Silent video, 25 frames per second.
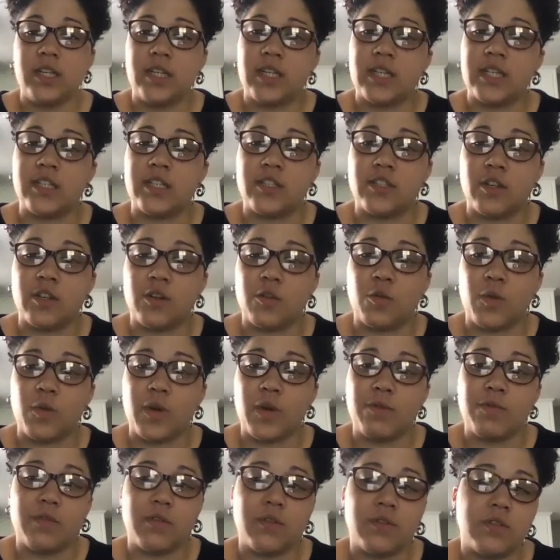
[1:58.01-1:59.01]
And so we
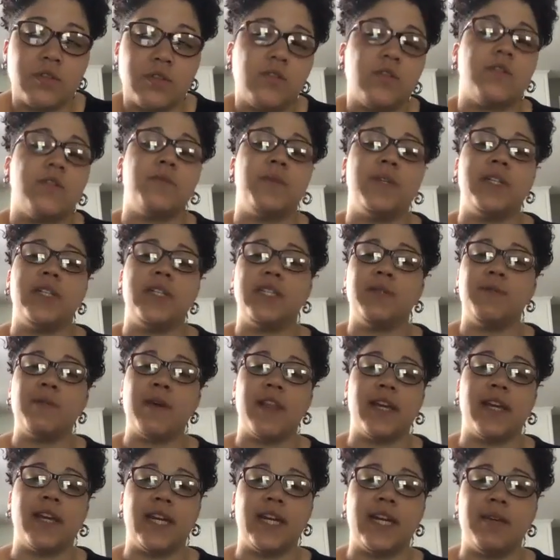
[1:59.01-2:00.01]
will sort of be
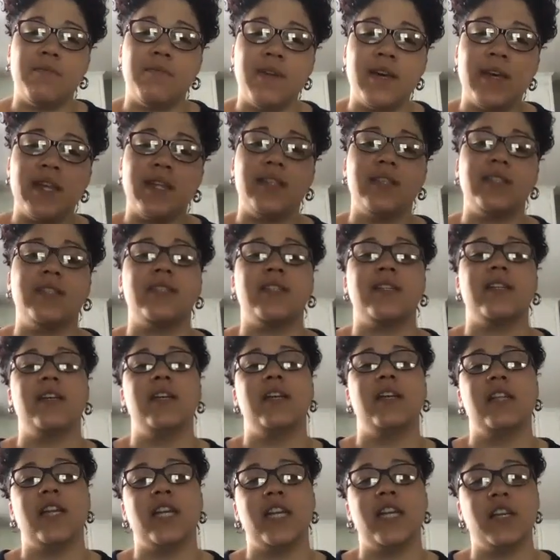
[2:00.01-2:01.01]
dispelling any myths,
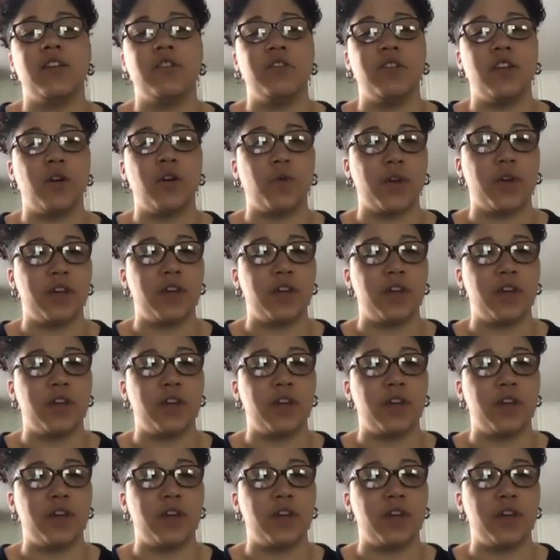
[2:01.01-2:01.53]
letting you know where you